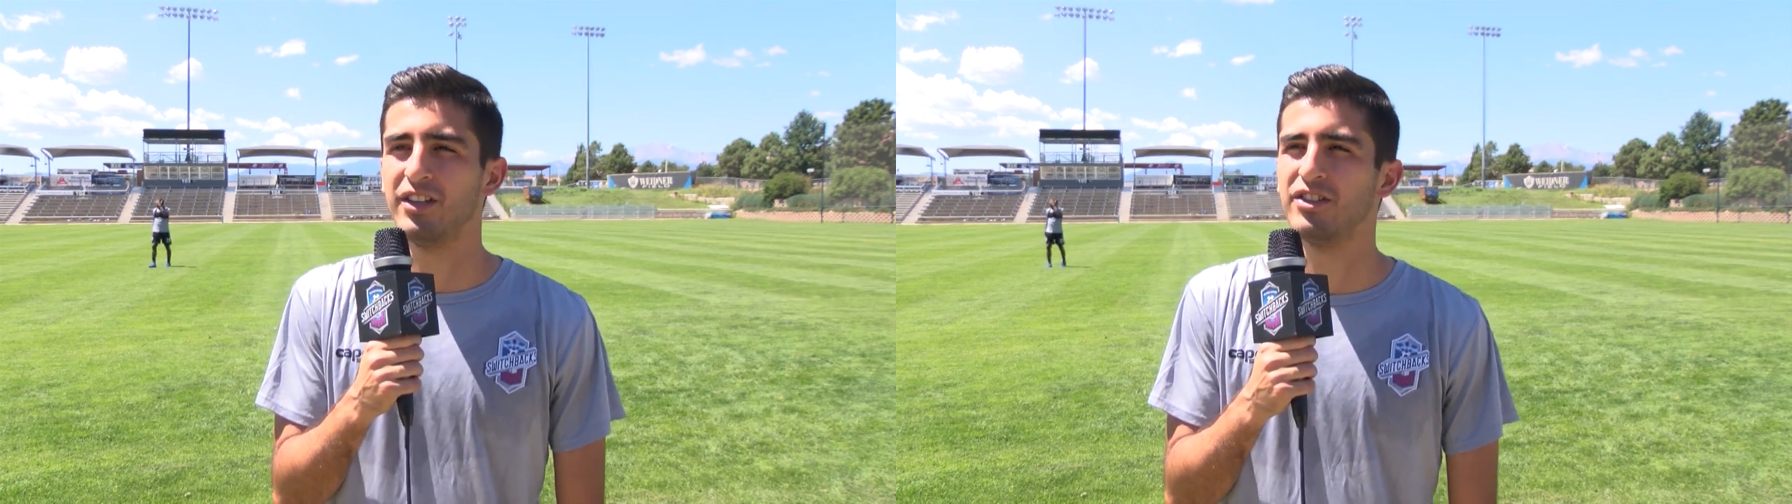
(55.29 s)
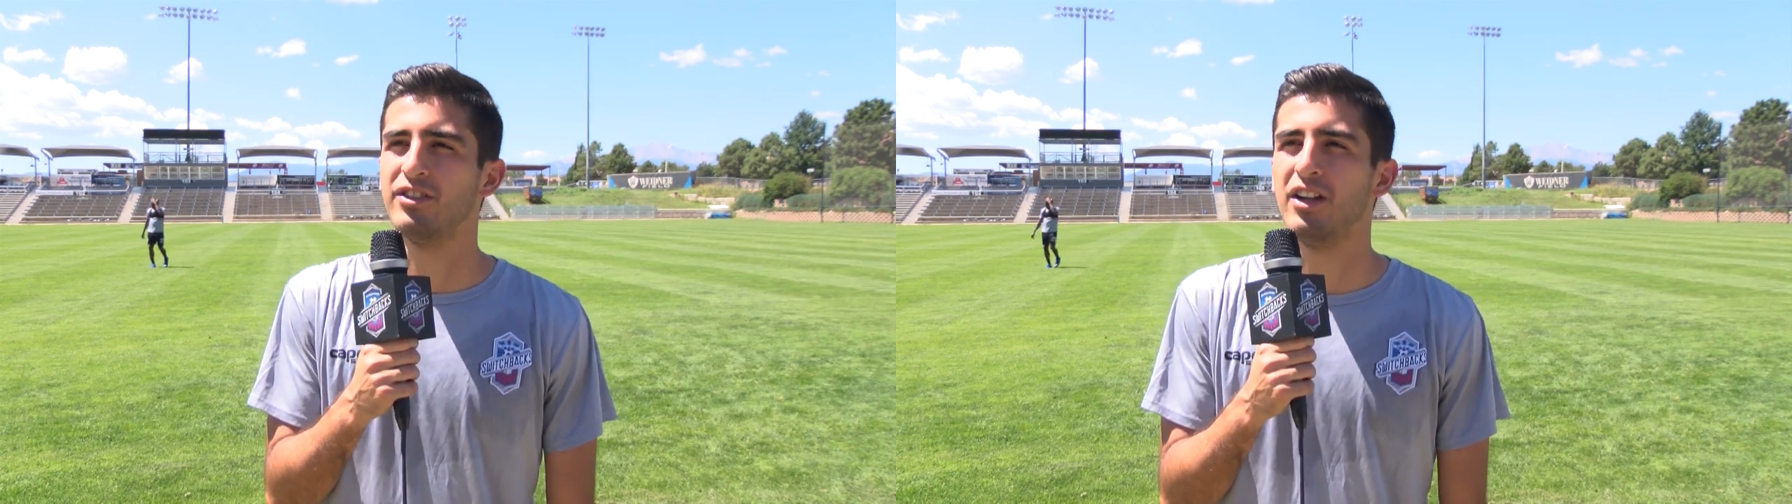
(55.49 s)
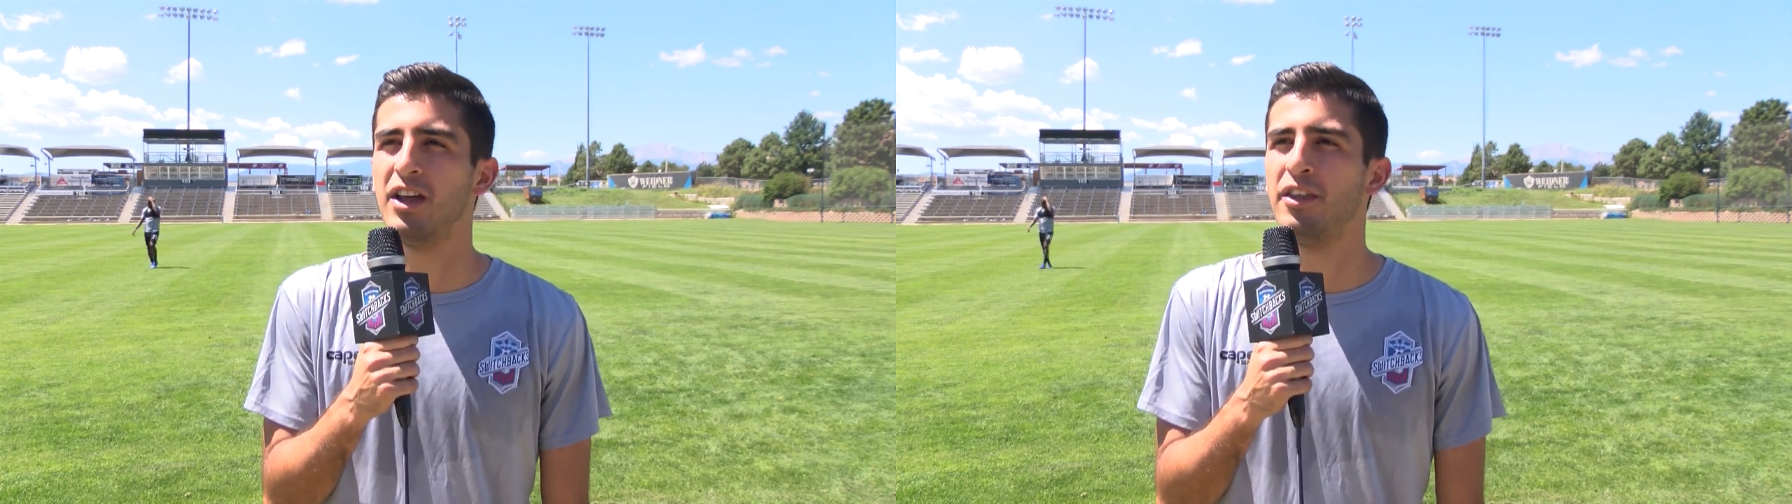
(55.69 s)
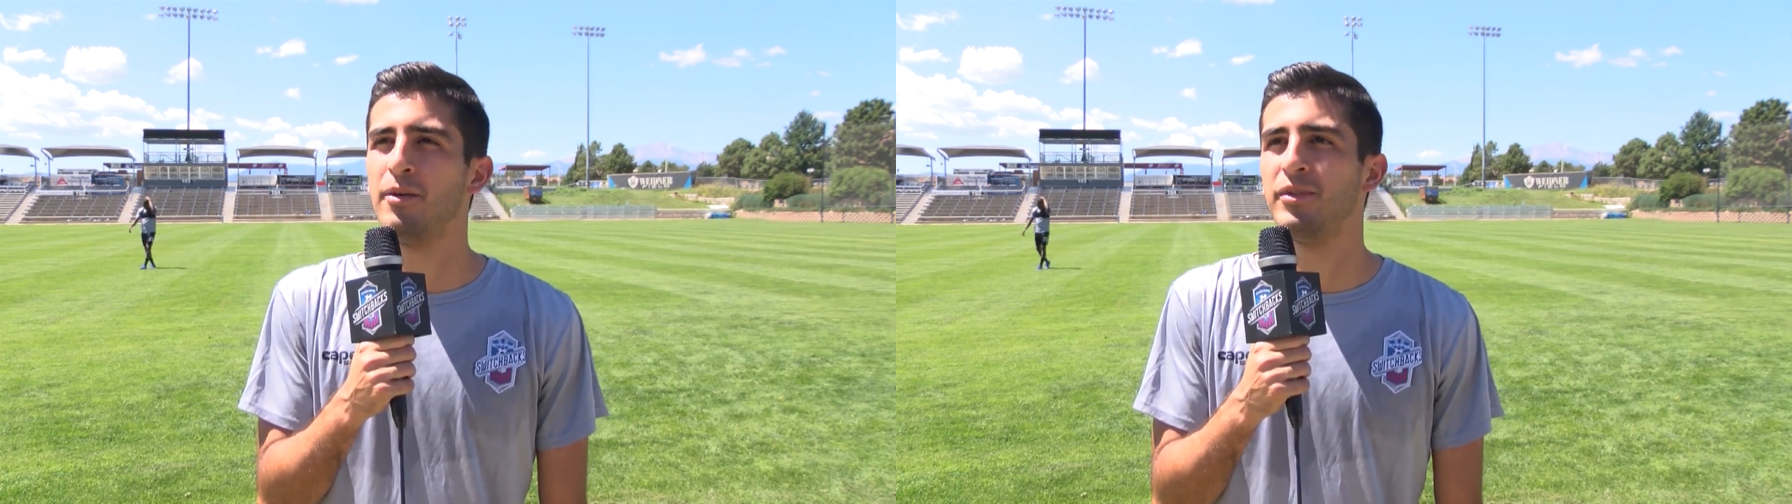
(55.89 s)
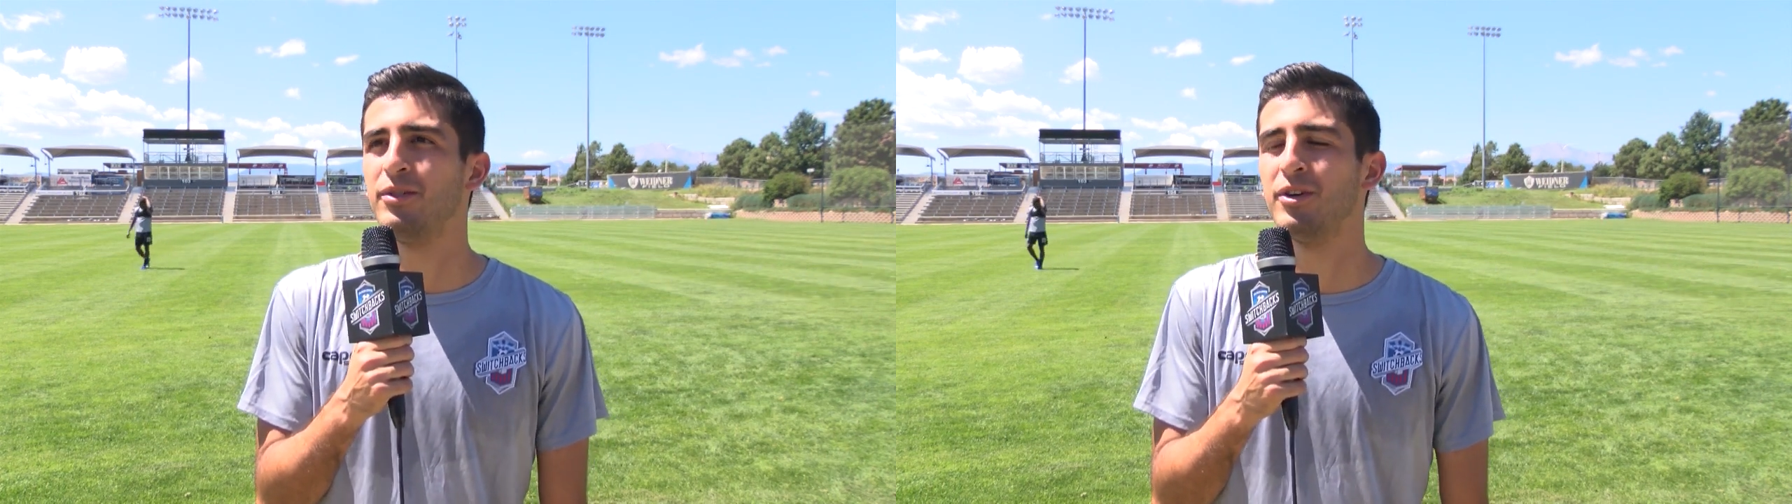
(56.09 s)
national
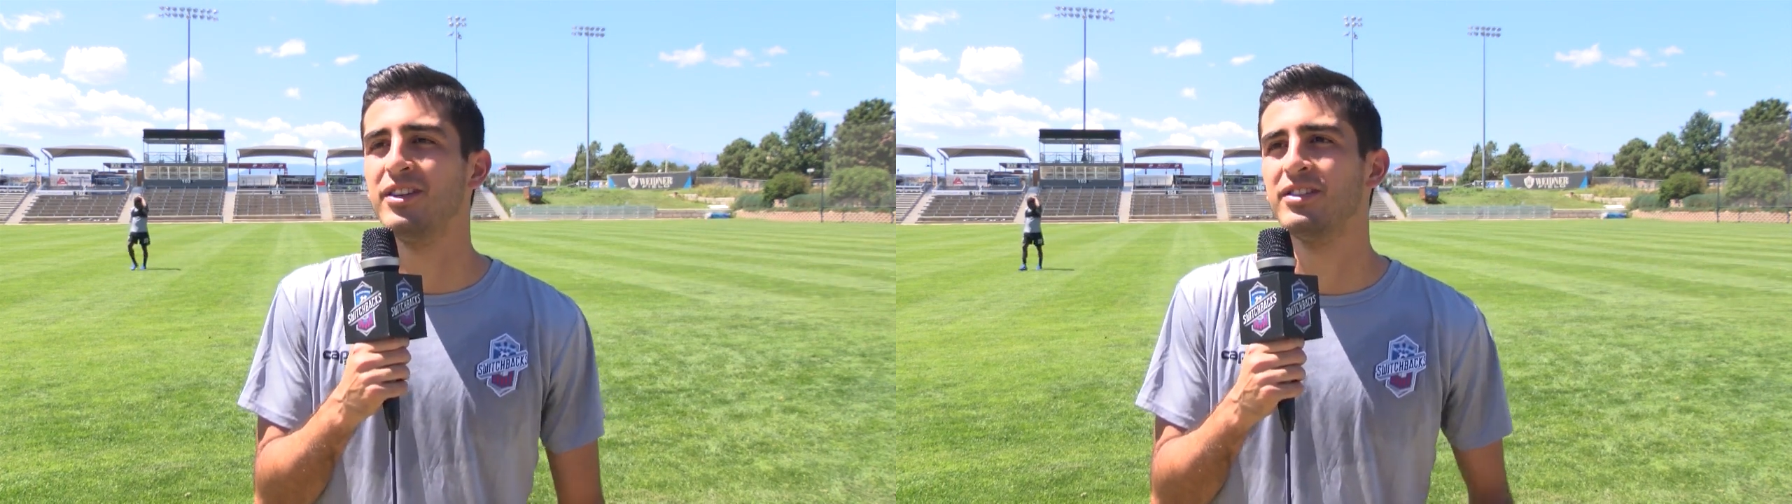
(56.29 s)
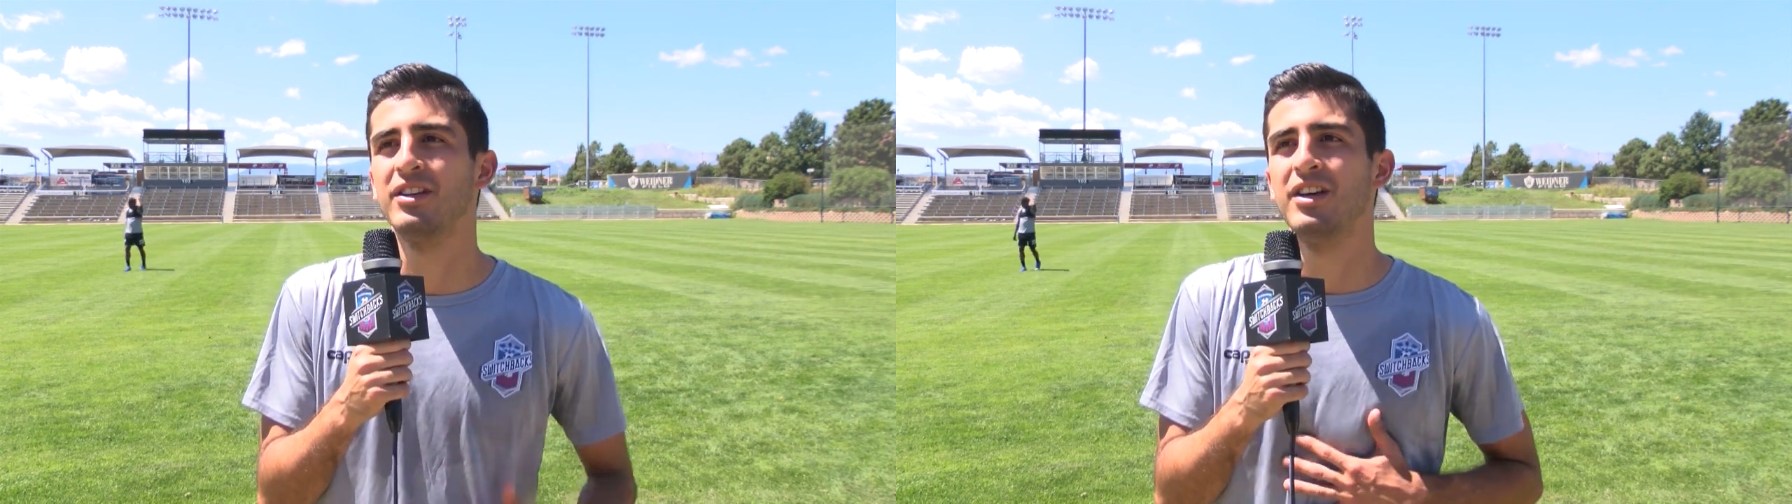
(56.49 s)
anthem it was